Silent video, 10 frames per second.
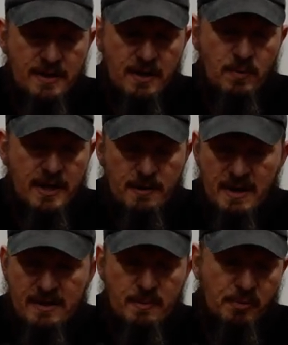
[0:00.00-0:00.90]
then we
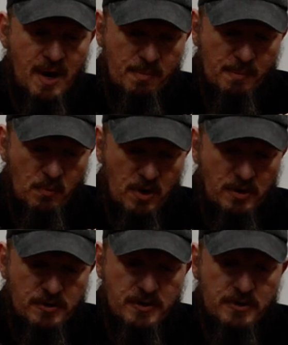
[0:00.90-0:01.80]
can make the problem
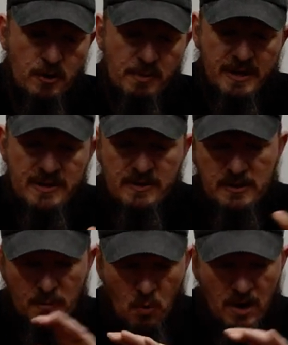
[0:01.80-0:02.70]
worse. So because
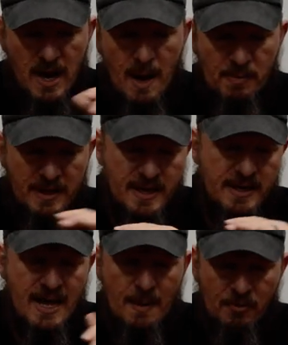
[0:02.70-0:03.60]
it's a more
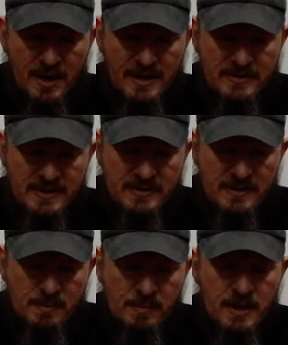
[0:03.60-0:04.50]
complicated operating
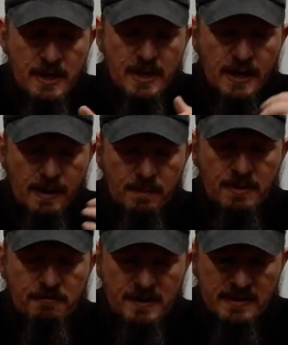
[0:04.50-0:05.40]
system,
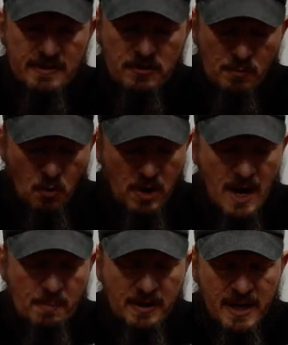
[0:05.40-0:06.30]
the fixes are more
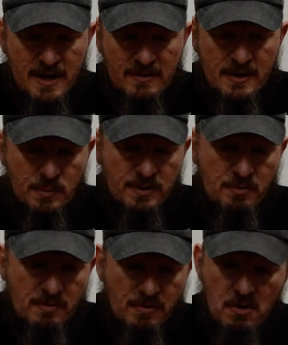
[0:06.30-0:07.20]
complicated than
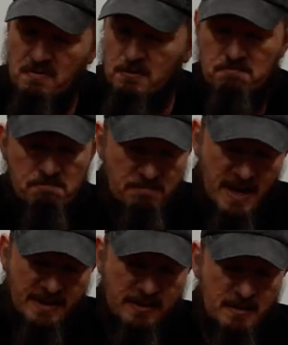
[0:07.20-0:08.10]
with a revolver.
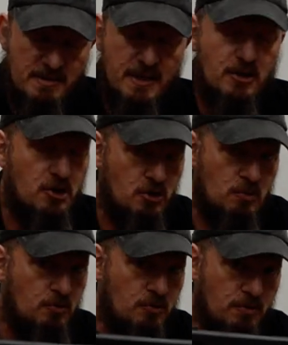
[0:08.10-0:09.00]
That's the big,
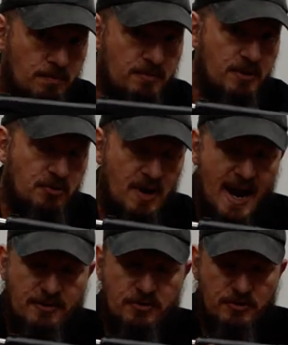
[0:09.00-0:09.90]
huge
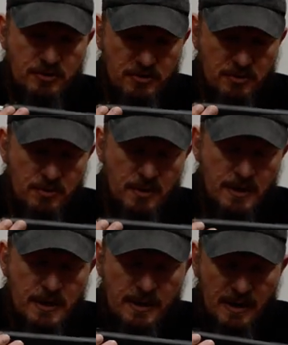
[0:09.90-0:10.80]
detractor to
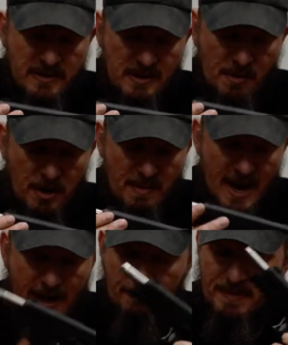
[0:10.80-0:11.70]
a
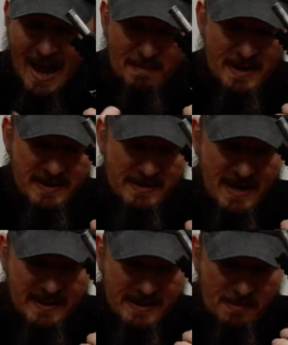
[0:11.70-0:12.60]
semi-automatic. That being
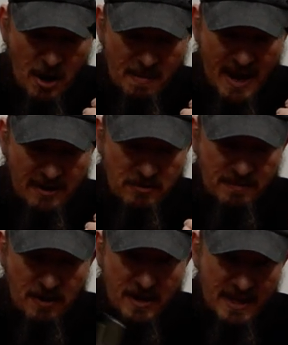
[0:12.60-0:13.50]
said, semi-automatics are
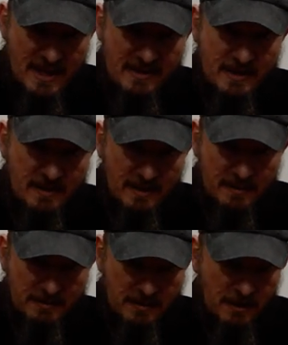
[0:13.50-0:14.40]
very easy
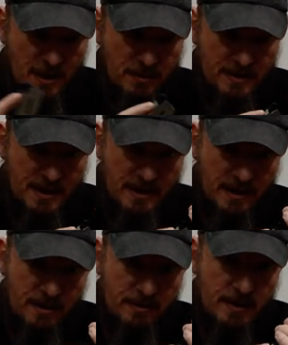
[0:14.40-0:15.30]
to load and
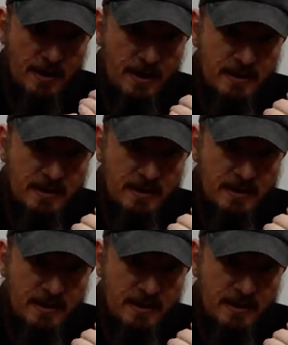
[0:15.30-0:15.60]
unload.